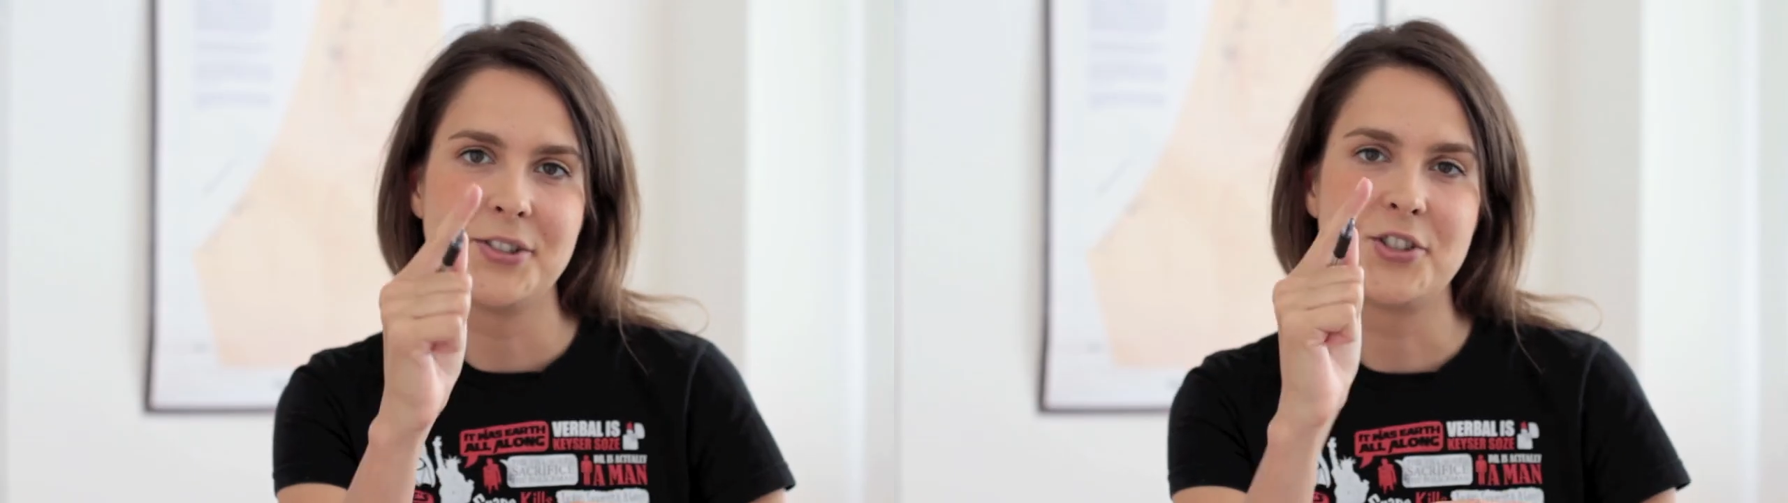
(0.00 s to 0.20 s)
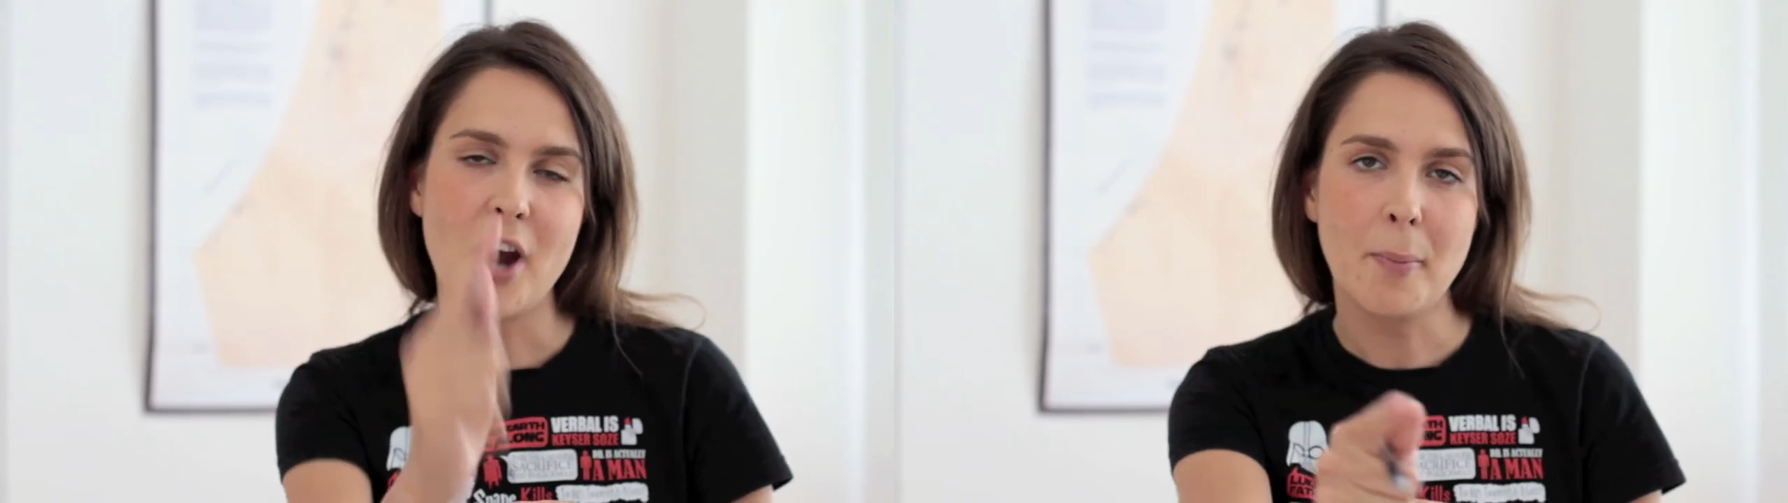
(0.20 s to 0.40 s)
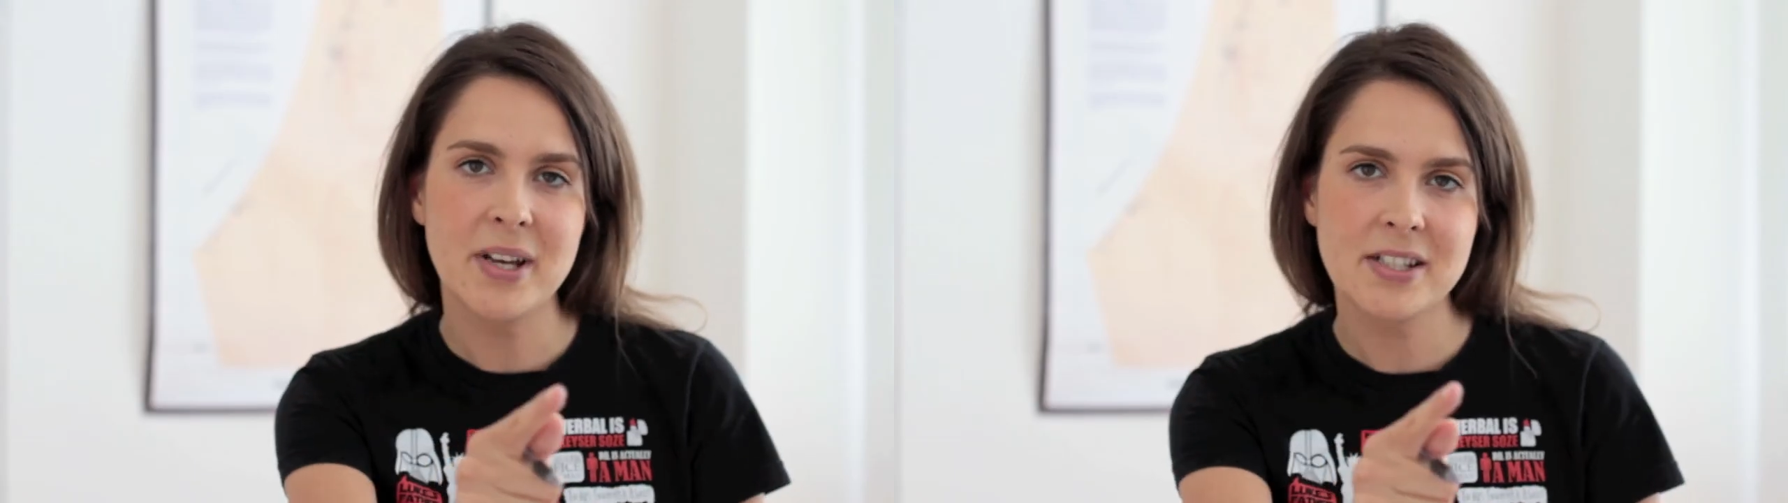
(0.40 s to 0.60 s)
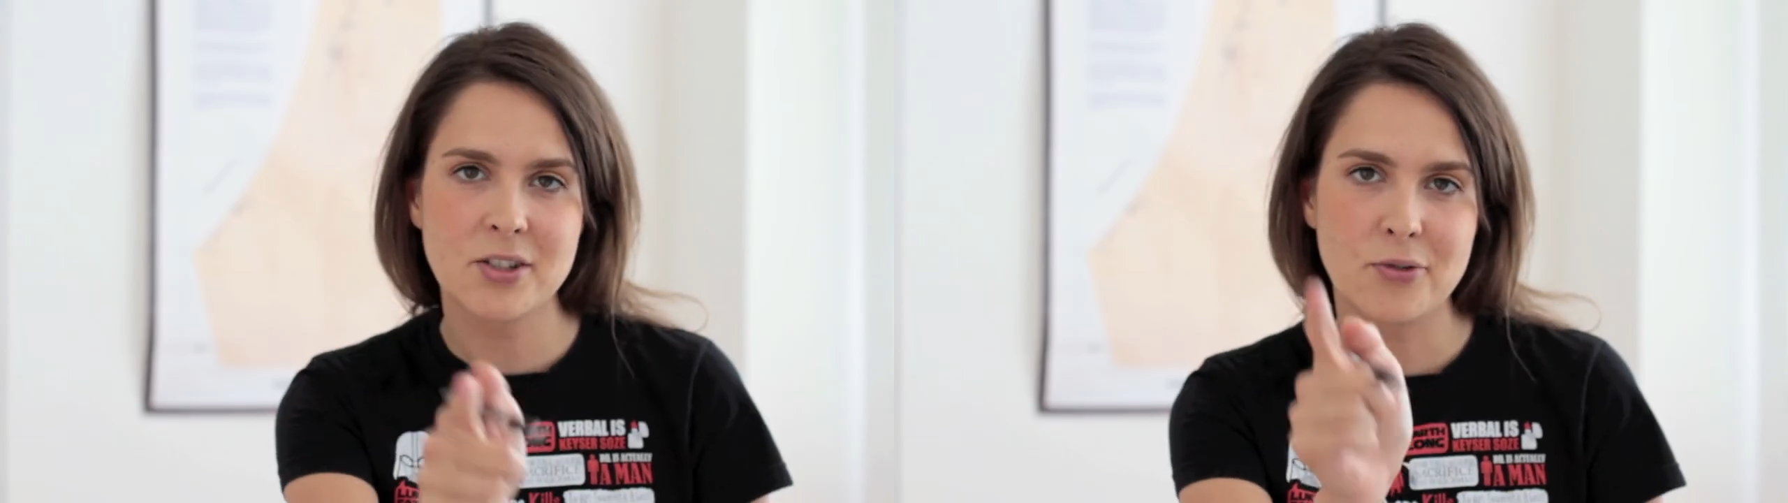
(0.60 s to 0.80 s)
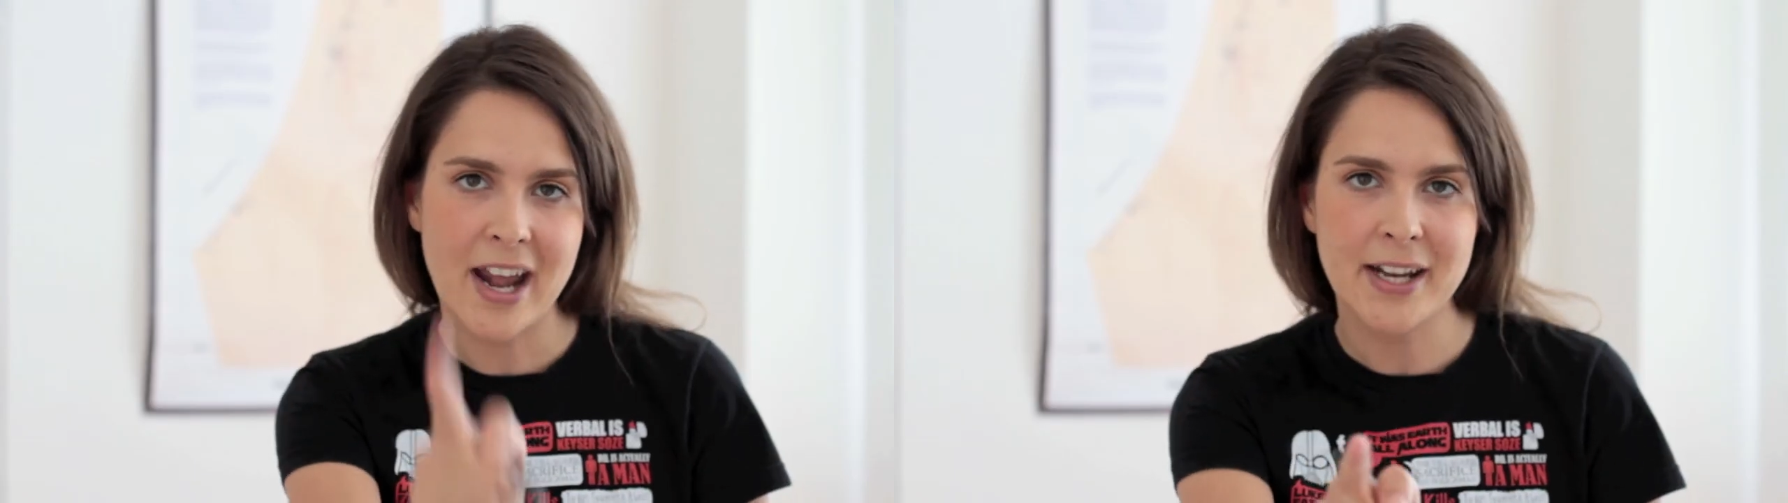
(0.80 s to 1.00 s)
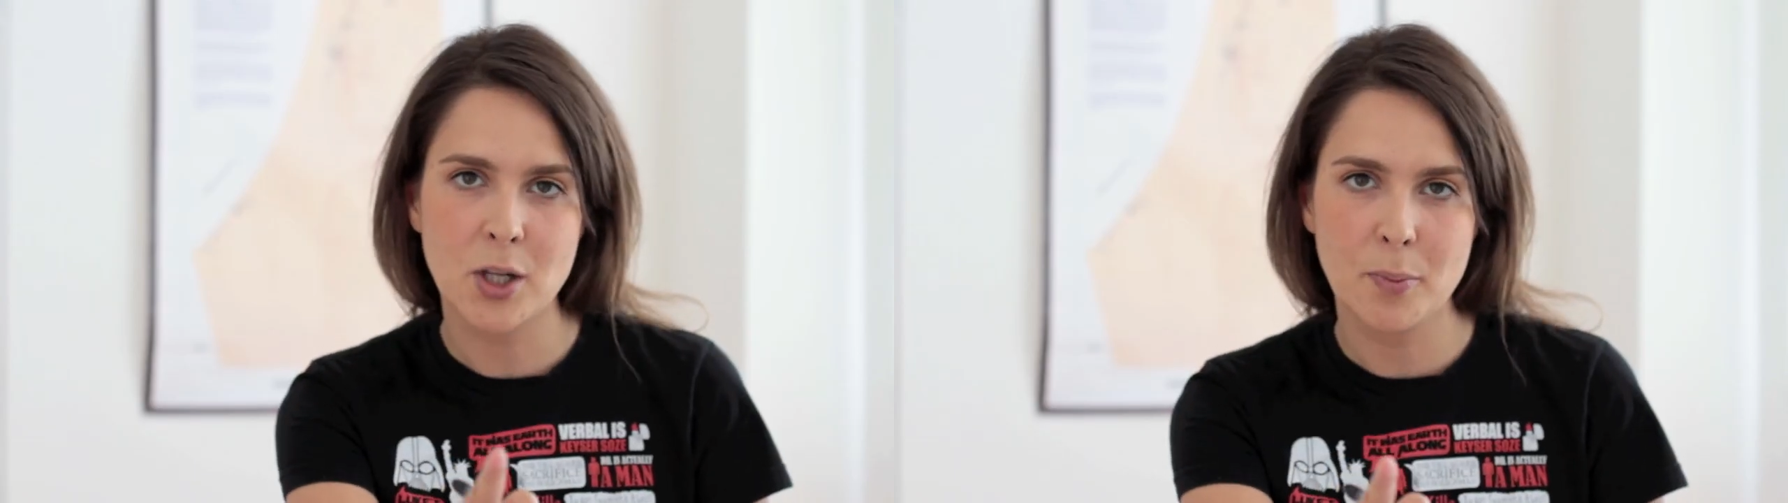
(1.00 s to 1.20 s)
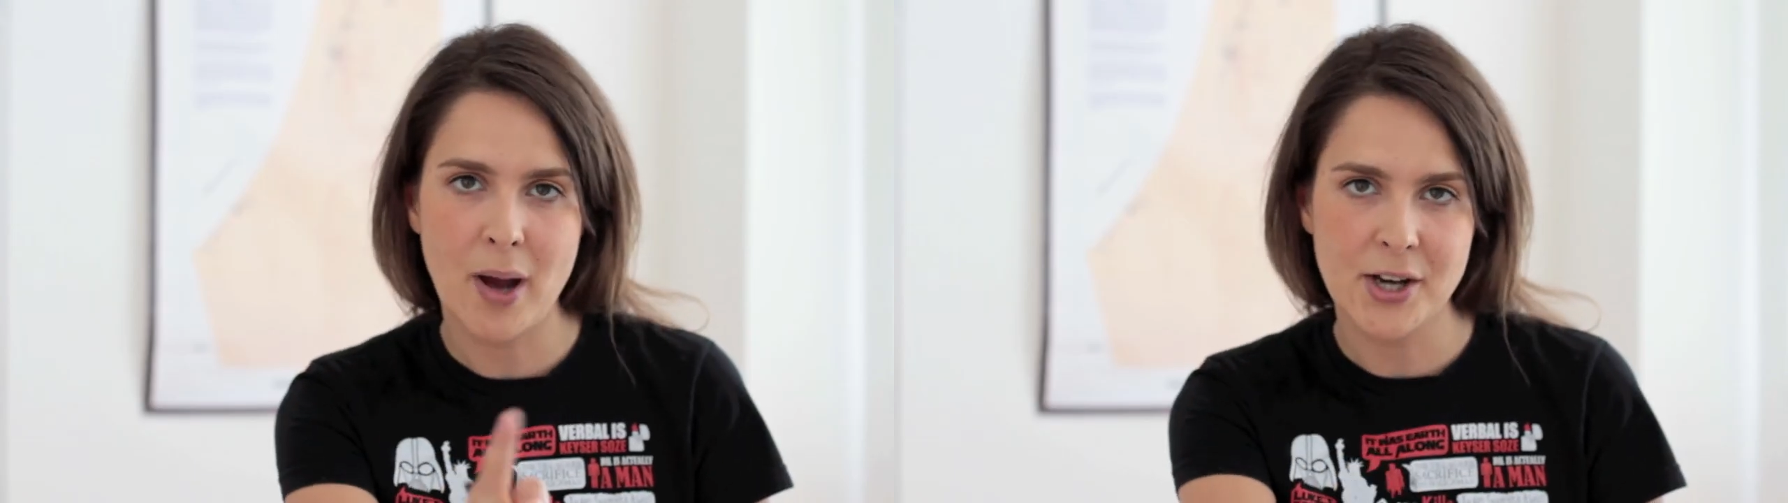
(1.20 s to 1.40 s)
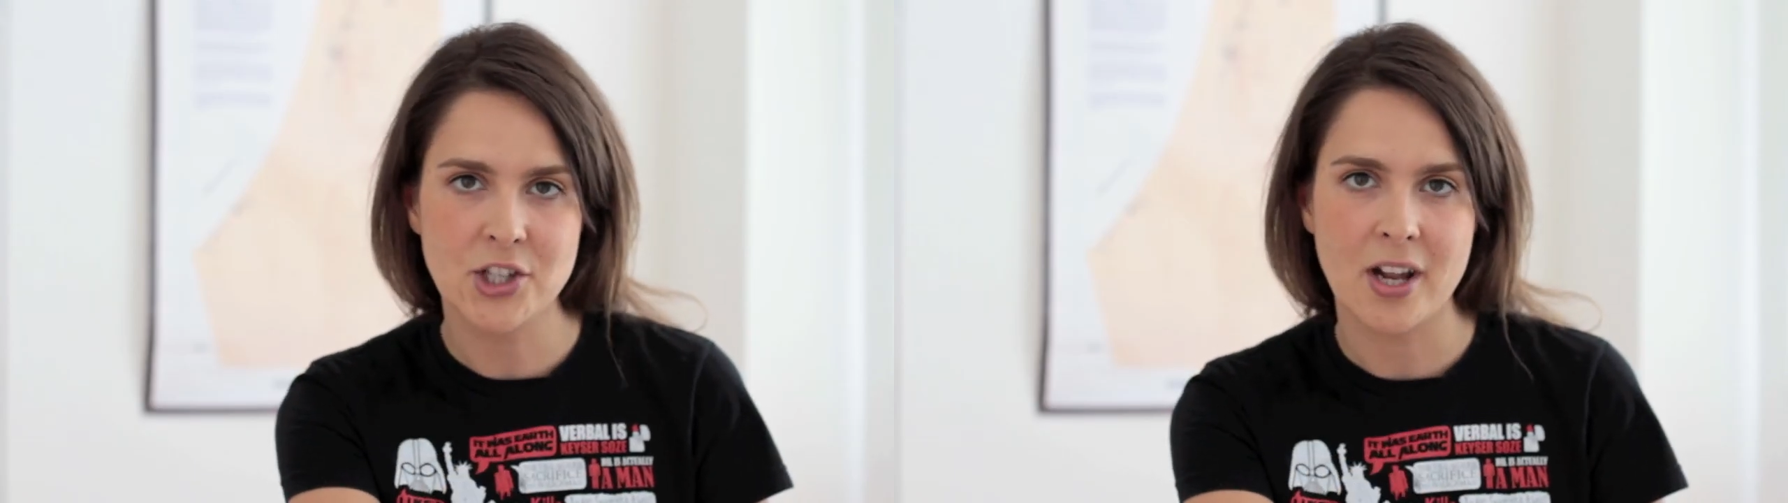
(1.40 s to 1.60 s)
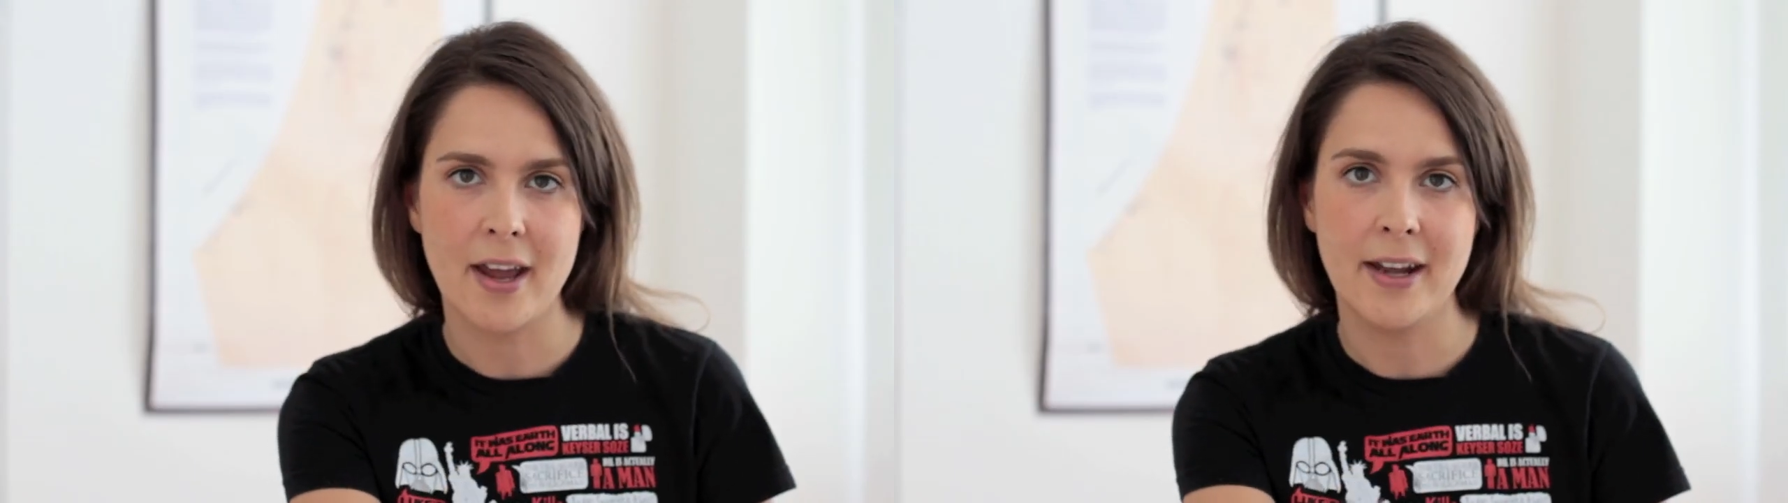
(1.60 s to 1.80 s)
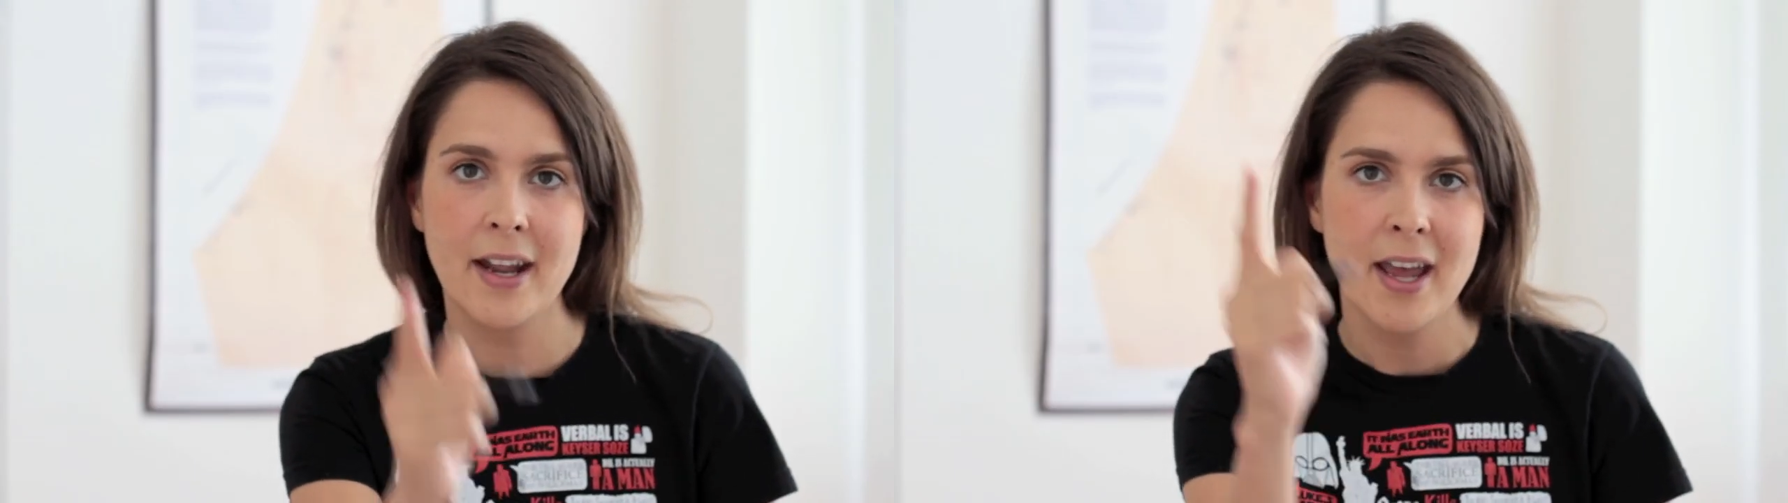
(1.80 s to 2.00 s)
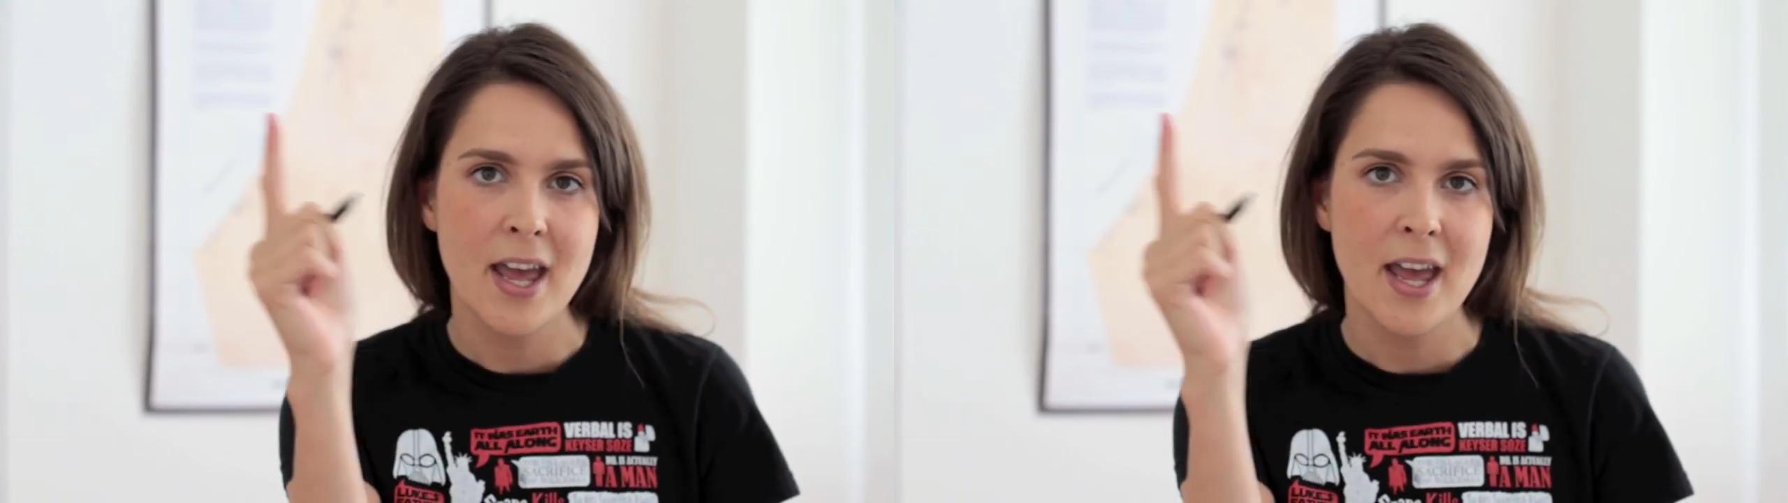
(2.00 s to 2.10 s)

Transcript: Drop us a radical punchline.